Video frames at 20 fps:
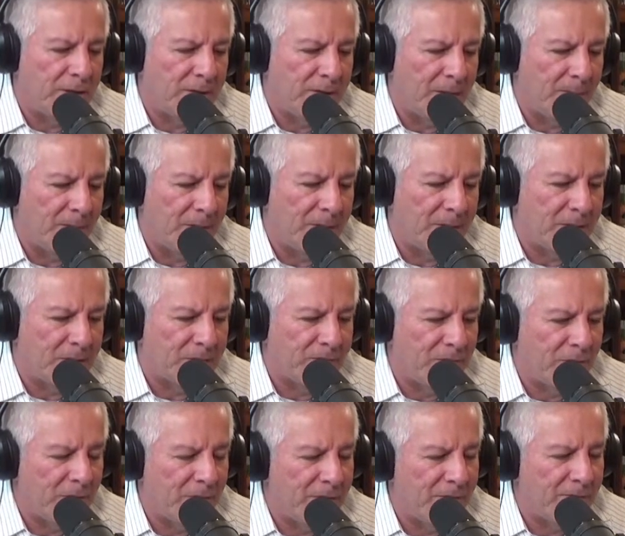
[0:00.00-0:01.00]
I mean, it's
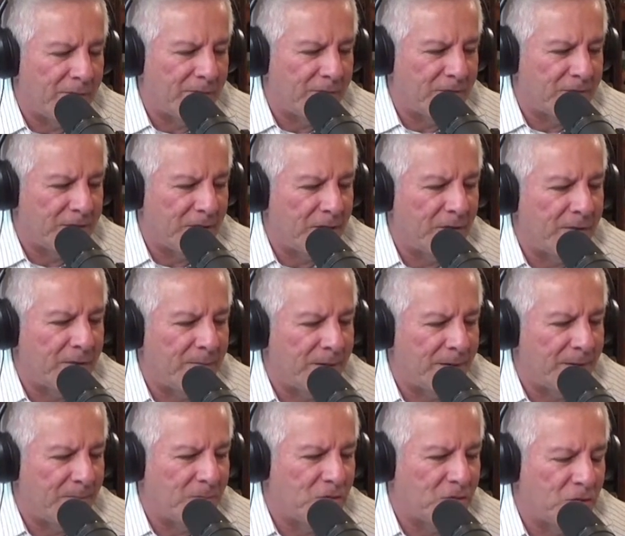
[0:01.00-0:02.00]
very seldom that I'm
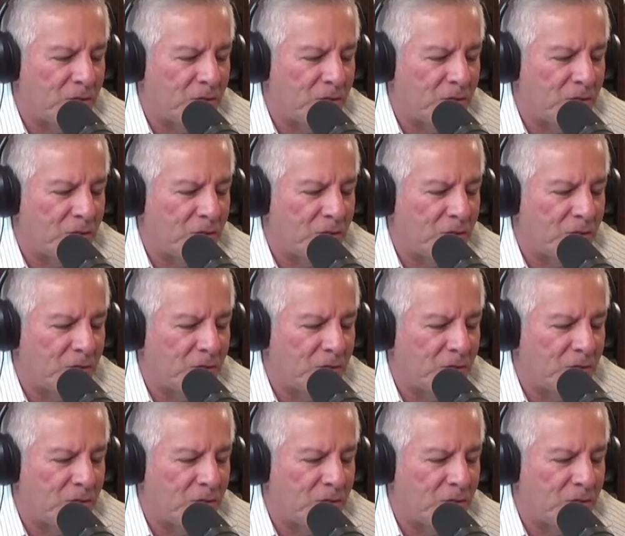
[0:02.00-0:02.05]
so